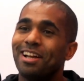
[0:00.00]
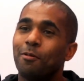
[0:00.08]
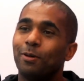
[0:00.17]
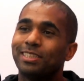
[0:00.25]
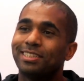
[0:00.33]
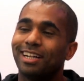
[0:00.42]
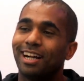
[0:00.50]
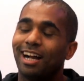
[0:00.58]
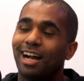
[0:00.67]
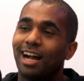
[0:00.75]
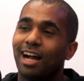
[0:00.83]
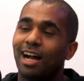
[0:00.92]
Which
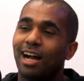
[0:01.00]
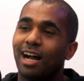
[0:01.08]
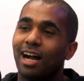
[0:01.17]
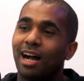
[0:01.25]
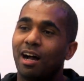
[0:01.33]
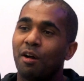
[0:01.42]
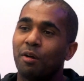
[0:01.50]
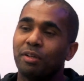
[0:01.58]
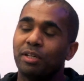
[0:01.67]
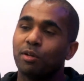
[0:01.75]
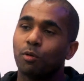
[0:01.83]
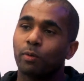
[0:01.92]

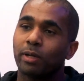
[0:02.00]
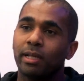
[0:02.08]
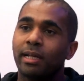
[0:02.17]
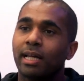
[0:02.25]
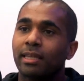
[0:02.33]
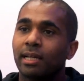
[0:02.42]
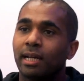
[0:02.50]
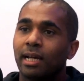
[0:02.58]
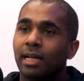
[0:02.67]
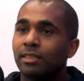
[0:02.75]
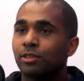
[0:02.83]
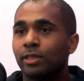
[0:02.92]
you know, really got the
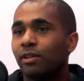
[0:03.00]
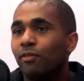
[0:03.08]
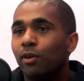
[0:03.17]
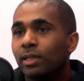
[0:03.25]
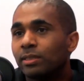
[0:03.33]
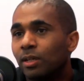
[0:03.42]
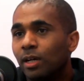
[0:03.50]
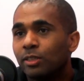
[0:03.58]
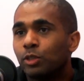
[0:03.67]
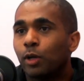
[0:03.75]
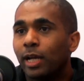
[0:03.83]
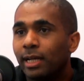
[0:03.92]
industry to focus on
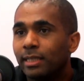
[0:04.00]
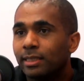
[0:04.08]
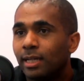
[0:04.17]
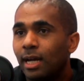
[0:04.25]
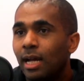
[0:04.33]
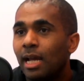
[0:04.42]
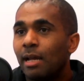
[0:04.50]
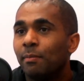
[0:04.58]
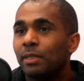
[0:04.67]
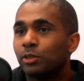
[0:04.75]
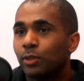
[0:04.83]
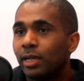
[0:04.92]
training time
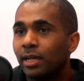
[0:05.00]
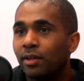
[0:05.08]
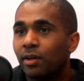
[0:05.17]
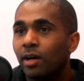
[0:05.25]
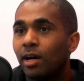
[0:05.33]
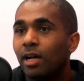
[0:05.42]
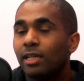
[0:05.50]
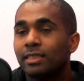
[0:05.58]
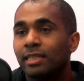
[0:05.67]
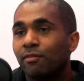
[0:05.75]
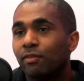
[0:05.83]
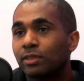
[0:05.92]
and training costs
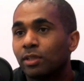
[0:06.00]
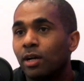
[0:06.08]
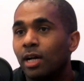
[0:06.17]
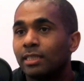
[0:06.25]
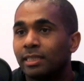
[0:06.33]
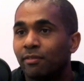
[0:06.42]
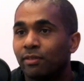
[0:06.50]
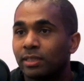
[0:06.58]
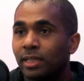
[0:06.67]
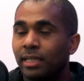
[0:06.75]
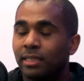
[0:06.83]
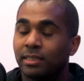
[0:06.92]
and inference
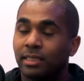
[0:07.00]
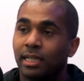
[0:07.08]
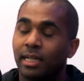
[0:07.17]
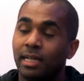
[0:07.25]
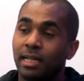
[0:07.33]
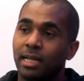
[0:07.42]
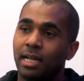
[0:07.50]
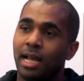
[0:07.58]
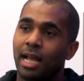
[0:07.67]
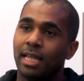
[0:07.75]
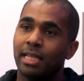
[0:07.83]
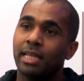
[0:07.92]
latency,
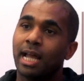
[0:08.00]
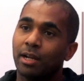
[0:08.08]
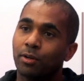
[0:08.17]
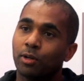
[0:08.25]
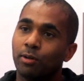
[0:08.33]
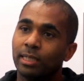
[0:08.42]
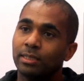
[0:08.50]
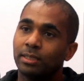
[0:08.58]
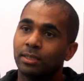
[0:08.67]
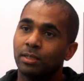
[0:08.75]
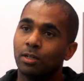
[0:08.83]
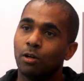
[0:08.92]
and then that grew
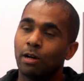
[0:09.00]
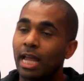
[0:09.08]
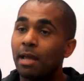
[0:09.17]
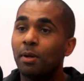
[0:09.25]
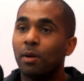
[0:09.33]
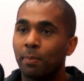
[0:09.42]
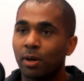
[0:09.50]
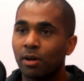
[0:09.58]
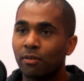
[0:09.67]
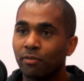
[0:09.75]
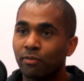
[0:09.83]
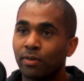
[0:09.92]
into ML
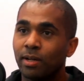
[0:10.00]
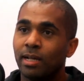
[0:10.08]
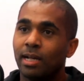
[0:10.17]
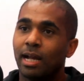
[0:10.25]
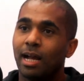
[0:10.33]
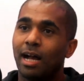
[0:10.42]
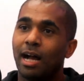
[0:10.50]
Perf. Mm-hmm.